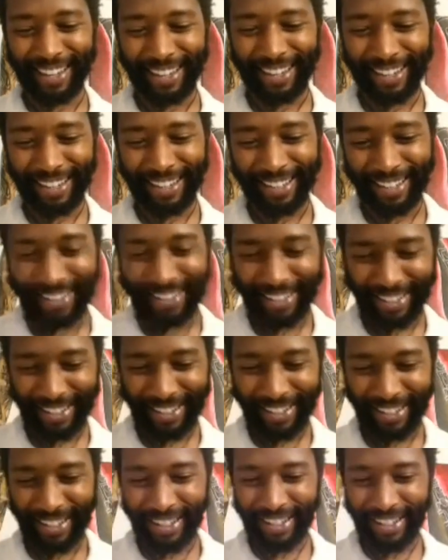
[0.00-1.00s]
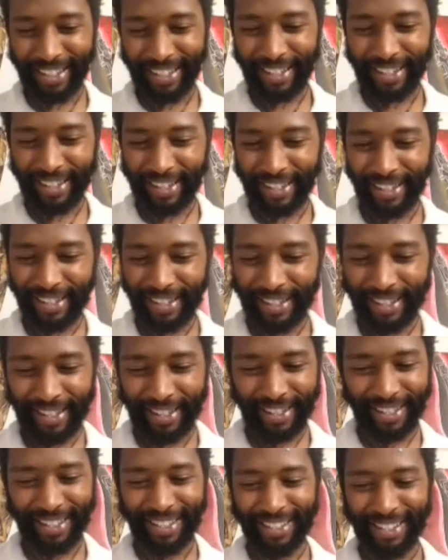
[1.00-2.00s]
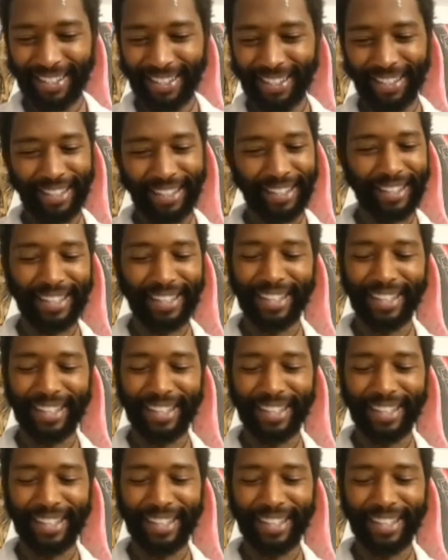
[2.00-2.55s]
500 hands, 500 feet doing the work, man.